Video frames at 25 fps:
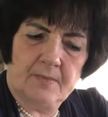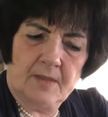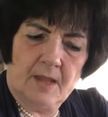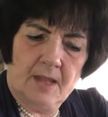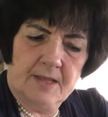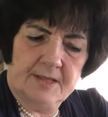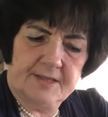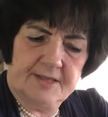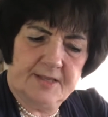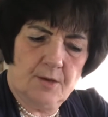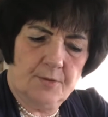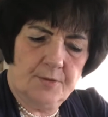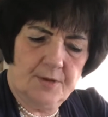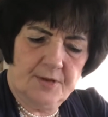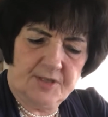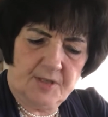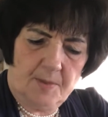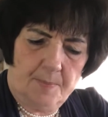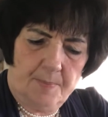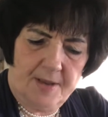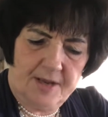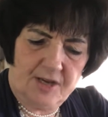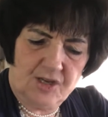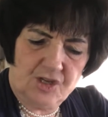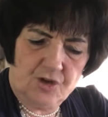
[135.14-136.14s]
So there's a
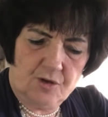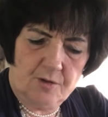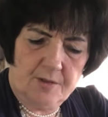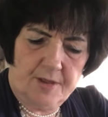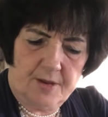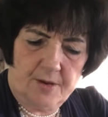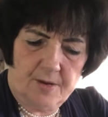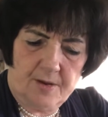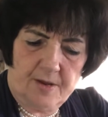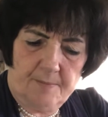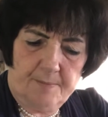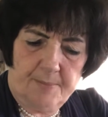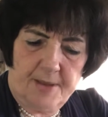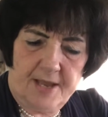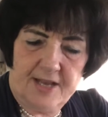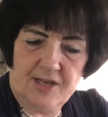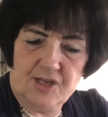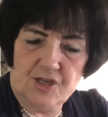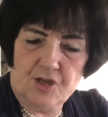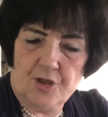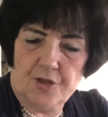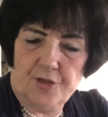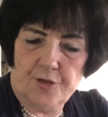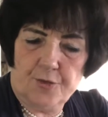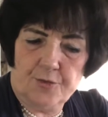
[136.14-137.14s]
picture there on page
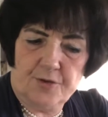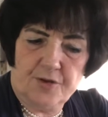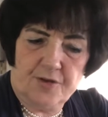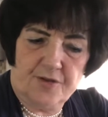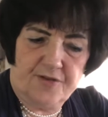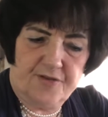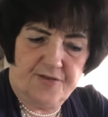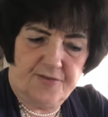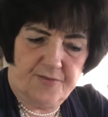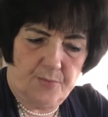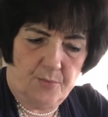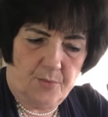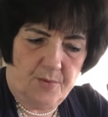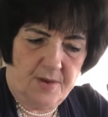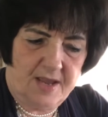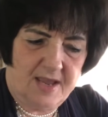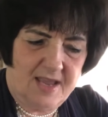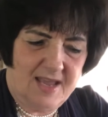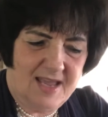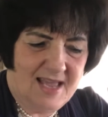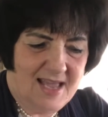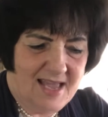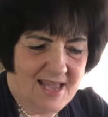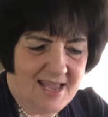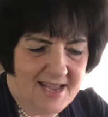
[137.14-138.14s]

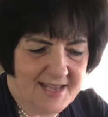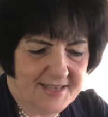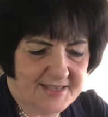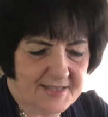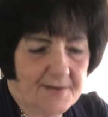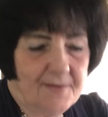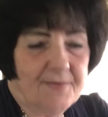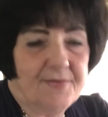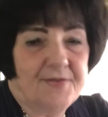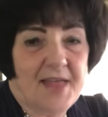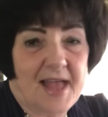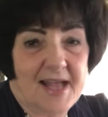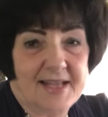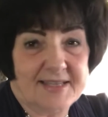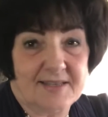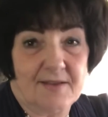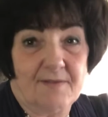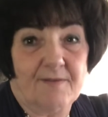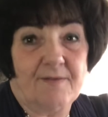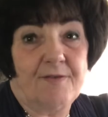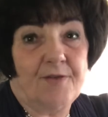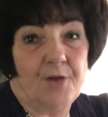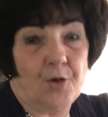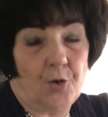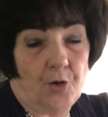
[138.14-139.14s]
33. That's a
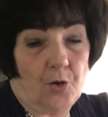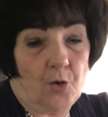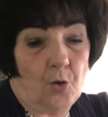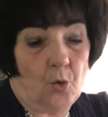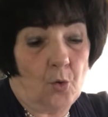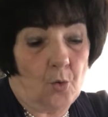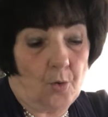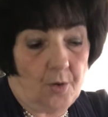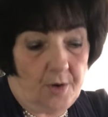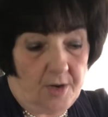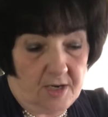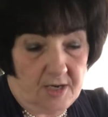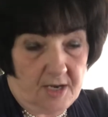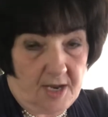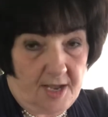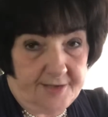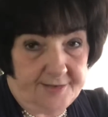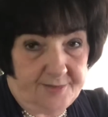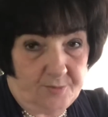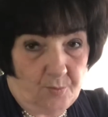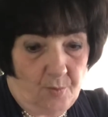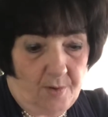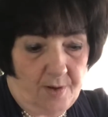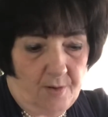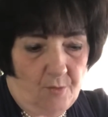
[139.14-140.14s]
very
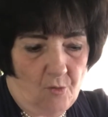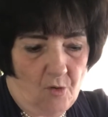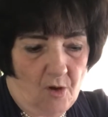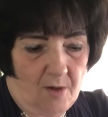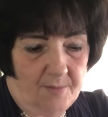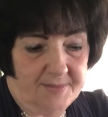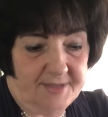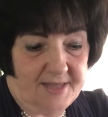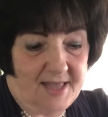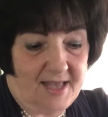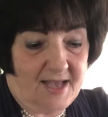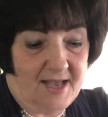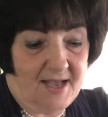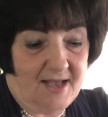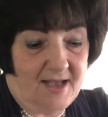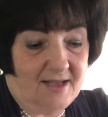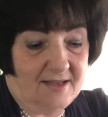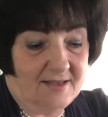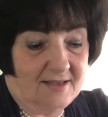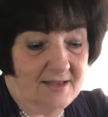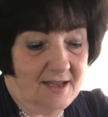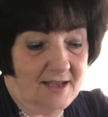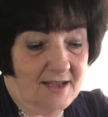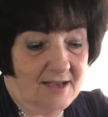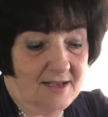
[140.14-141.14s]
organized wigwam.
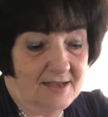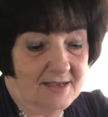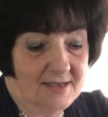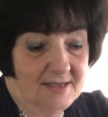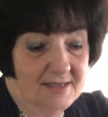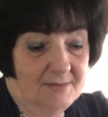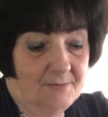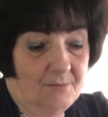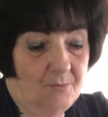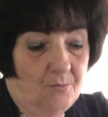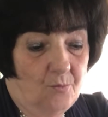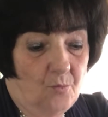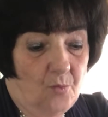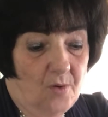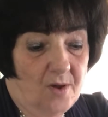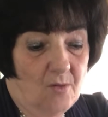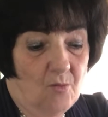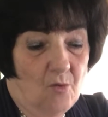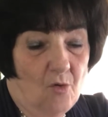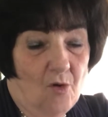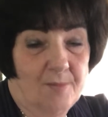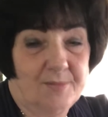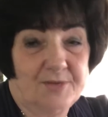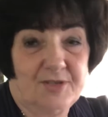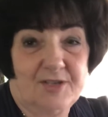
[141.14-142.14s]
That
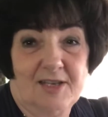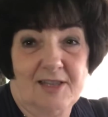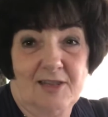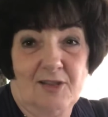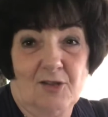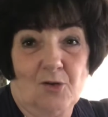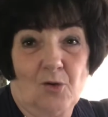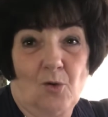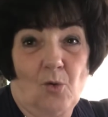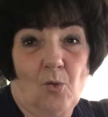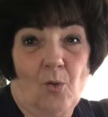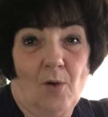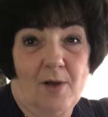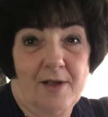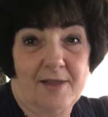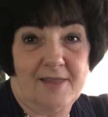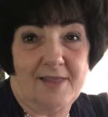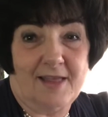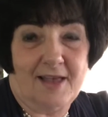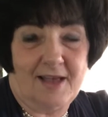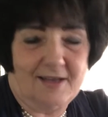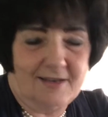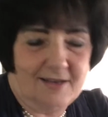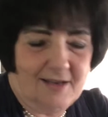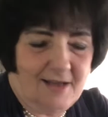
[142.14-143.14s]
wigwams didn't look quite
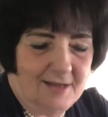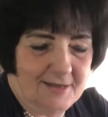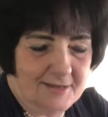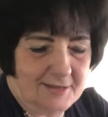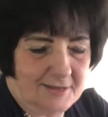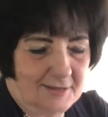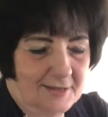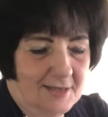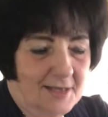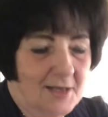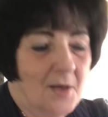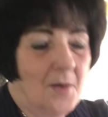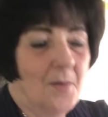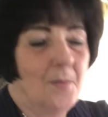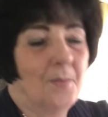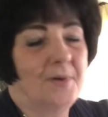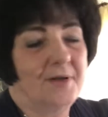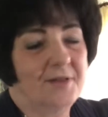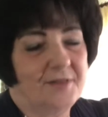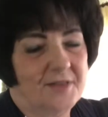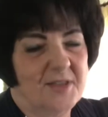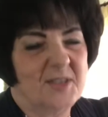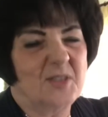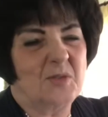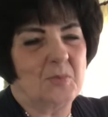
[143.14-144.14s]
that nice,
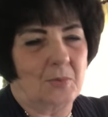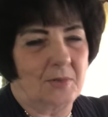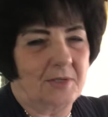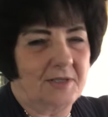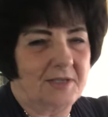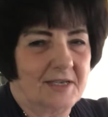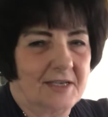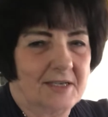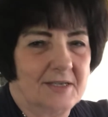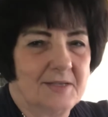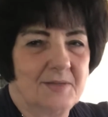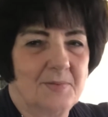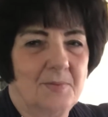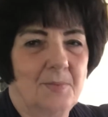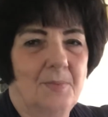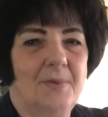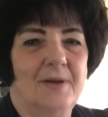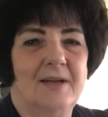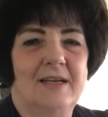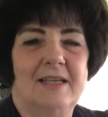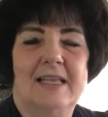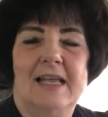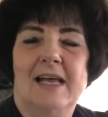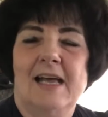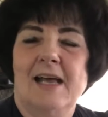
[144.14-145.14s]
but this one does.
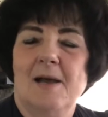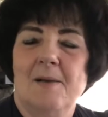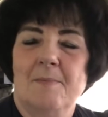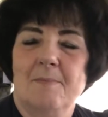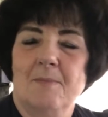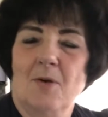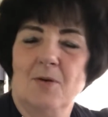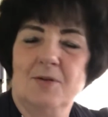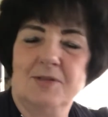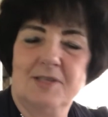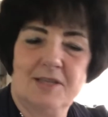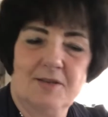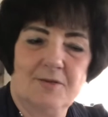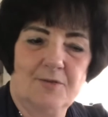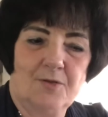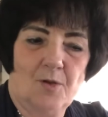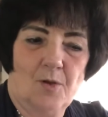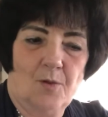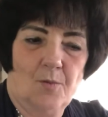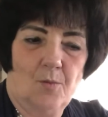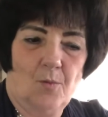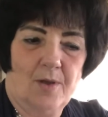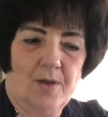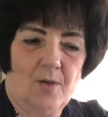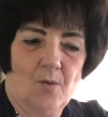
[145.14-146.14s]
But most of
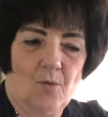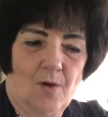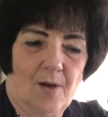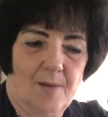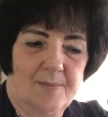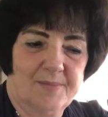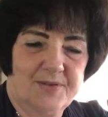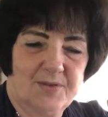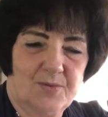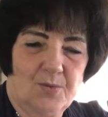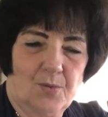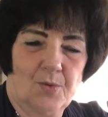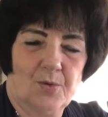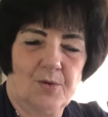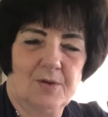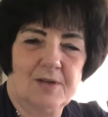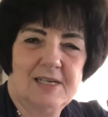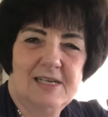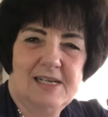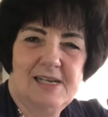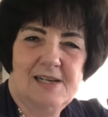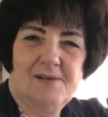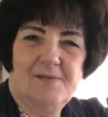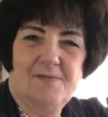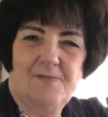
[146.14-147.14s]
the wigwams were
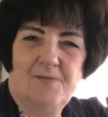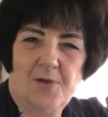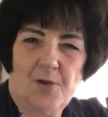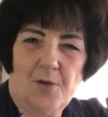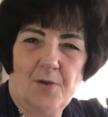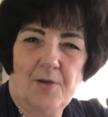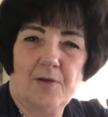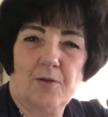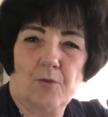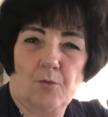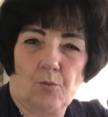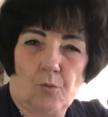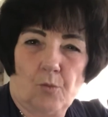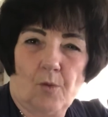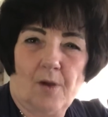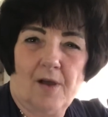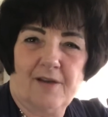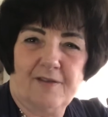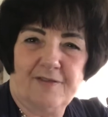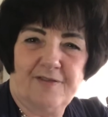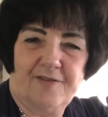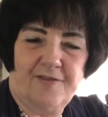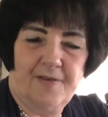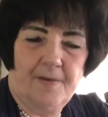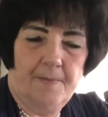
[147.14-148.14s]
very
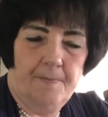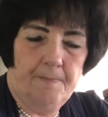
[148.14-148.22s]
rough.